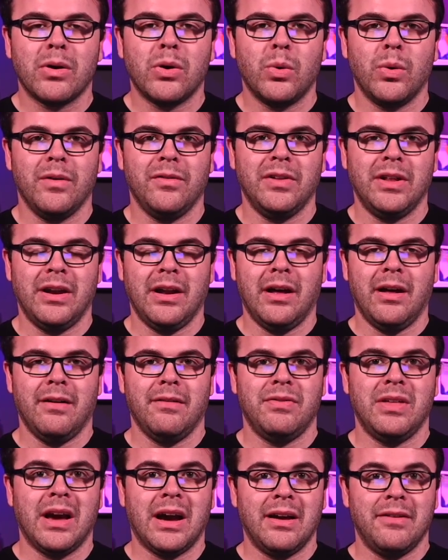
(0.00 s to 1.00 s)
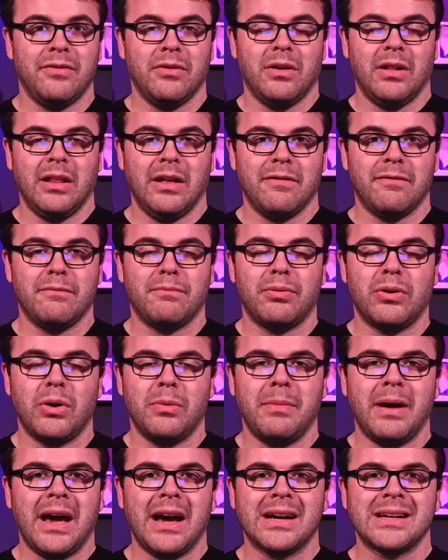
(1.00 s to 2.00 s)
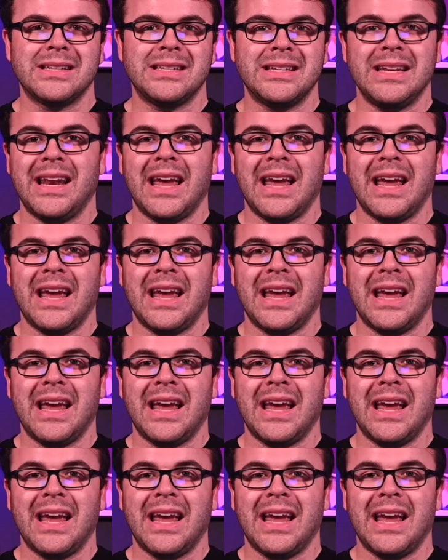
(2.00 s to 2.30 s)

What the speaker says: equivalent of the iPhone 11 Pro Max.